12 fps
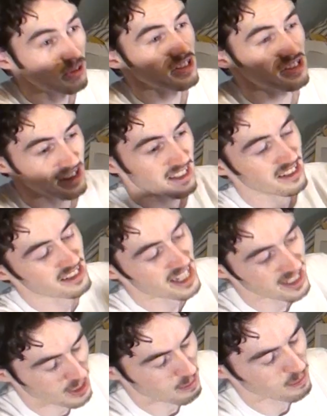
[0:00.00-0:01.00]
can see the
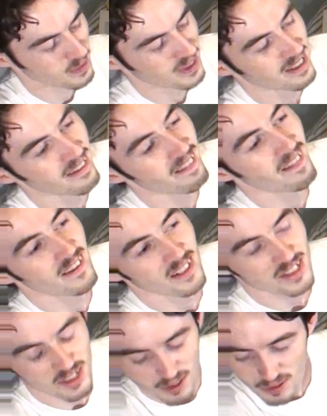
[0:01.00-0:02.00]
setup.
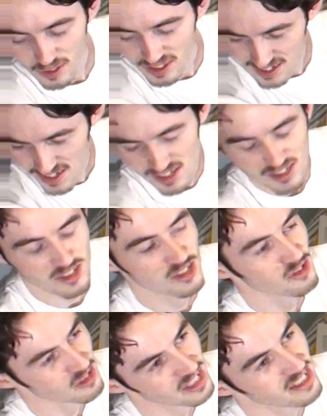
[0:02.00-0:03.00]
So this is the
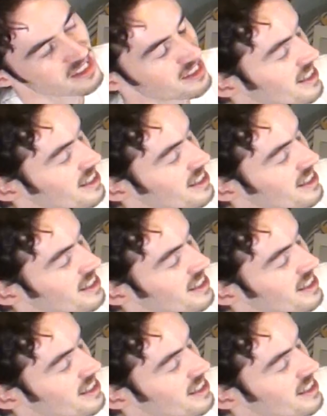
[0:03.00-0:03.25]
strange,